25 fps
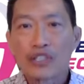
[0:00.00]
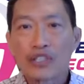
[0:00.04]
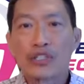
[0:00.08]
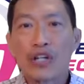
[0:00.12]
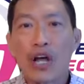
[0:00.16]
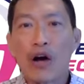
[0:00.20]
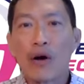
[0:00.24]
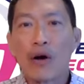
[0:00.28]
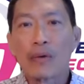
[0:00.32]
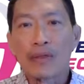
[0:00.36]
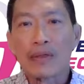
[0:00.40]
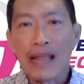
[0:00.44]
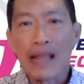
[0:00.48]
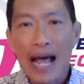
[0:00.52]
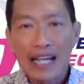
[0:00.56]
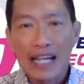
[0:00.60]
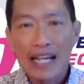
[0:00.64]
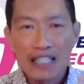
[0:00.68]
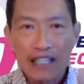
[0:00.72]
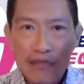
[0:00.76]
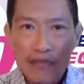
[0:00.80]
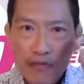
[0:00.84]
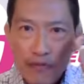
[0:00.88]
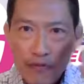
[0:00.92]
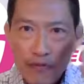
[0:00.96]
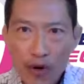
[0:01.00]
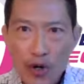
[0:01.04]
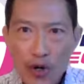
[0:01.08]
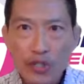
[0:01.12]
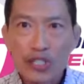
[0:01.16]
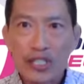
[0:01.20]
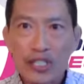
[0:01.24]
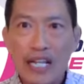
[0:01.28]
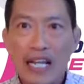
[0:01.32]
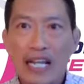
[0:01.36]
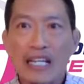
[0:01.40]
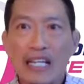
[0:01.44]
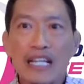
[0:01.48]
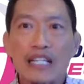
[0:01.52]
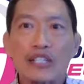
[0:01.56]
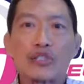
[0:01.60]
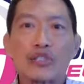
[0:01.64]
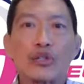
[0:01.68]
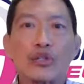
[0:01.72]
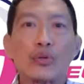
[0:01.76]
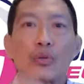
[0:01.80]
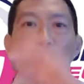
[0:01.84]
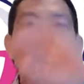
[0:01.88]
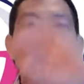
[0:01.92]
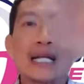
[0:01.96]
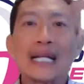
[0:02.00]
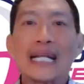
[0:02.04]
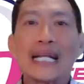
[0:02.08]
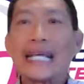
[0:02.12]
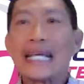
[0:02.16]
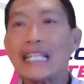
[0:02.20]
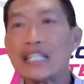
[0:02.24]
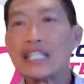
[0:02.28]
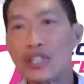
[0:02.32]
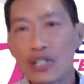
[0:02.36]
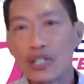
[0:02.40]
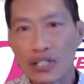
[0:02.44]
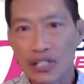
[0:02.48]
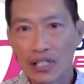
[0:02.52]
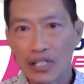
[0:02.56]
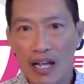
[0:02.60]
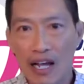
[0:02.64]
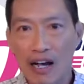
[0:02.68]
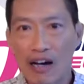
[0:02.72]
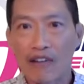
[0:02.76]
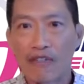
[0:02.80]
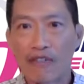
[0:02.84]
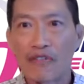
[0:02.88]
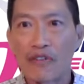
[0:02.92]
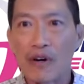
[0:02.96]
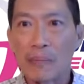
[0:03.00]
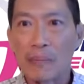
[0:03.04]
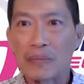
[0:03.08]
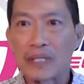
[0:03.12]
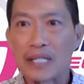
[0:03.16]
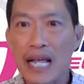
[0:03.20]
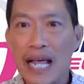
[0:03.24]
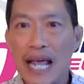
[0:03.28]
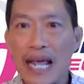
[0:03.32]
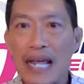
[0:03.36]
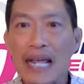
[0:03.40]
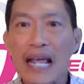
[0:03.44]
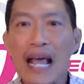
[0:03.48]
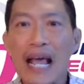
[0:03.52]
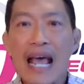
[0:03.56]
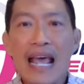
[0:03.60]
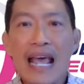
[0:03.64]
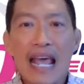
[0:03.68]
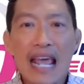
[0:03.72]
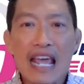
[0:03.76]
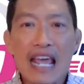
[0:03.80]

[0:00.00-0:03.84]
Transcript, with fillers: so that's the first thing is to release yourself from saying,